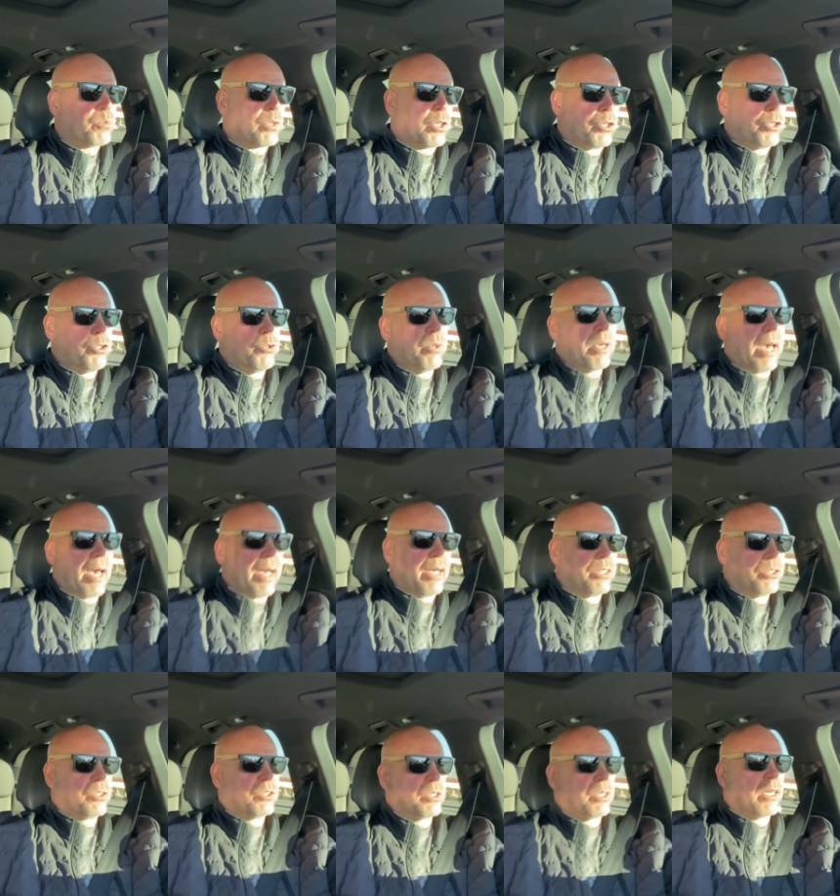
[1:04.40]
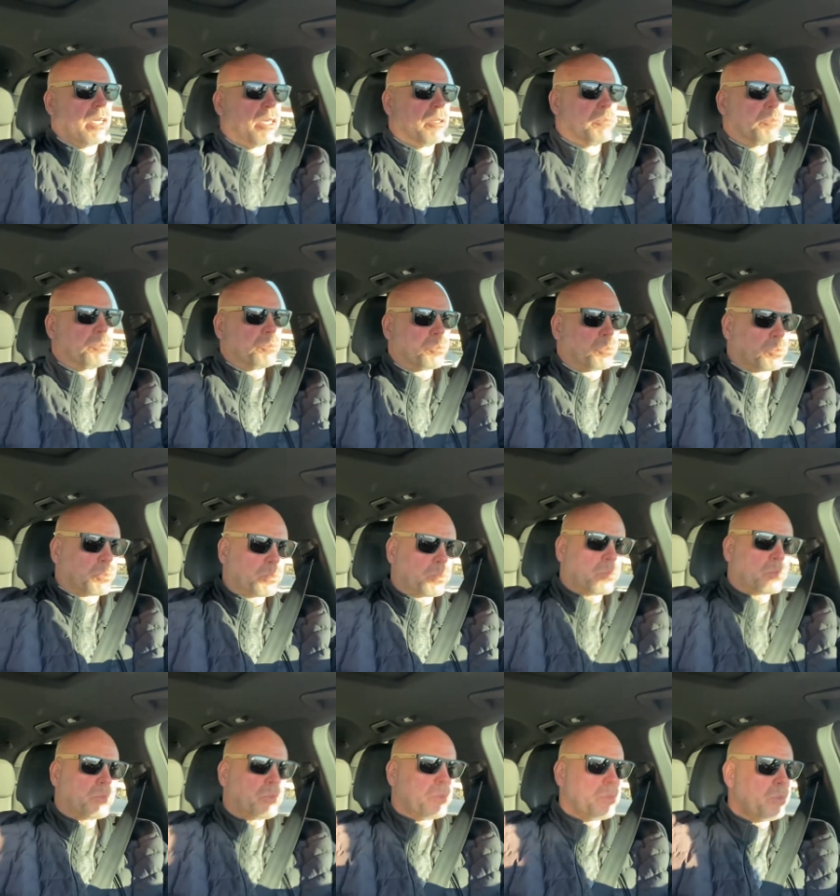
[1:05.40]
you guys uh,
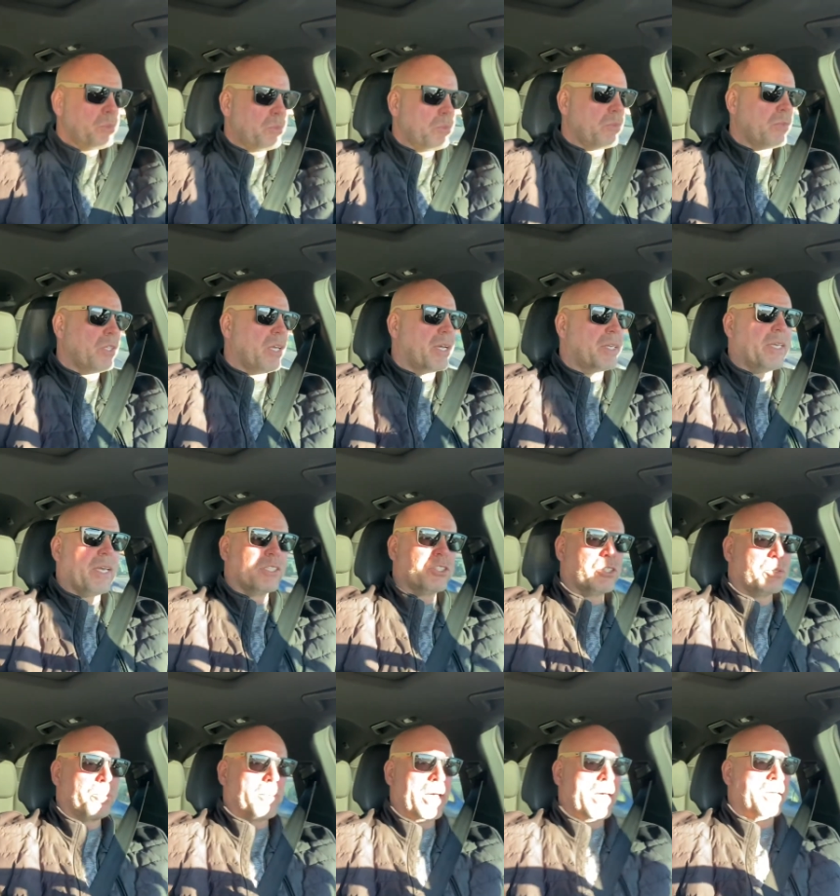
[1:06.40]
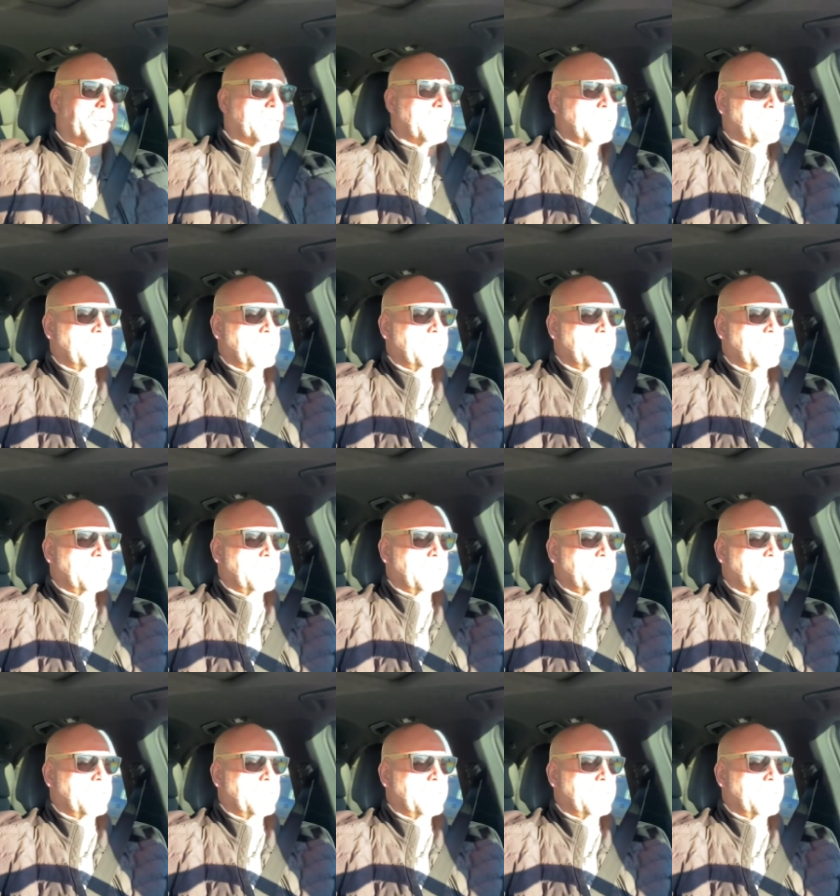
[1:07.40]
against men.